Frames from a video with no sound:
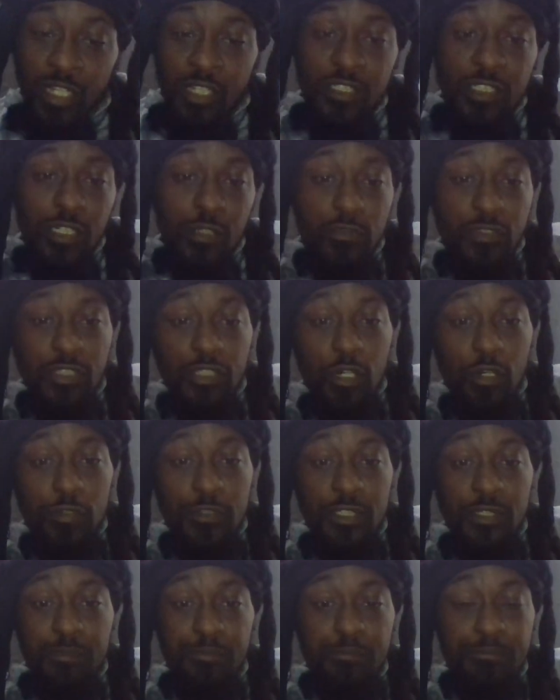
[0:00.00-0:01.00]
That was the
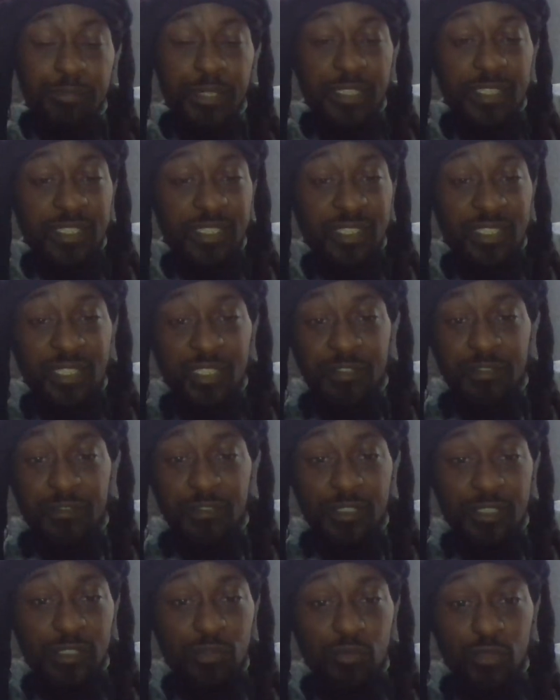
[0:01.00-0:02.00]
only biggest
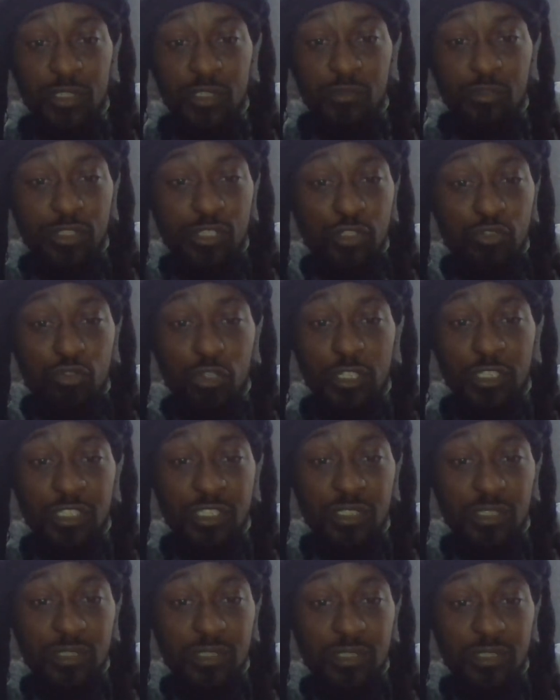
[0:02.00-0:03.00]
difference when it was
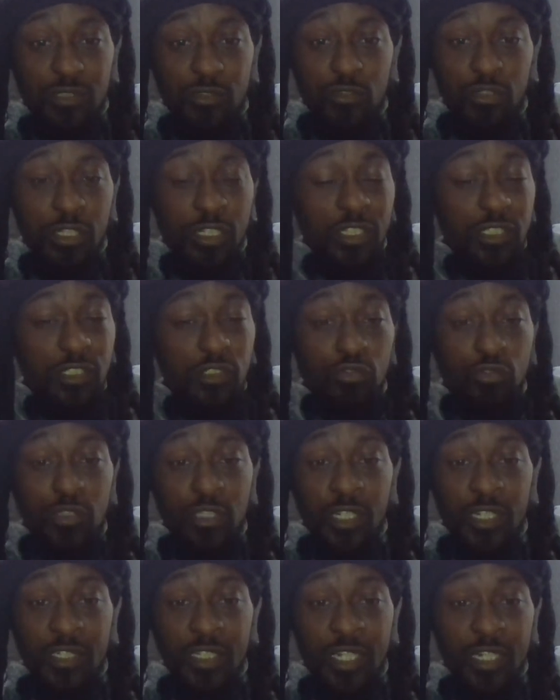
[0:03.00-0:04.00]
structured. You couldn't do
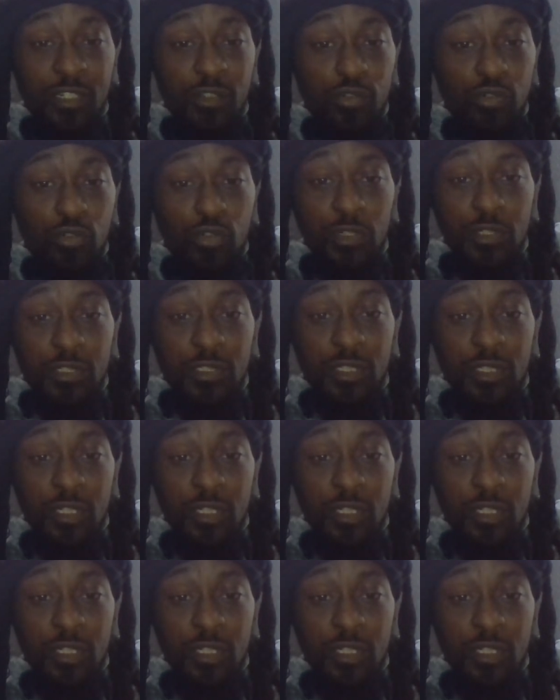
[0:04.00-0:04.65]
nothing out of order.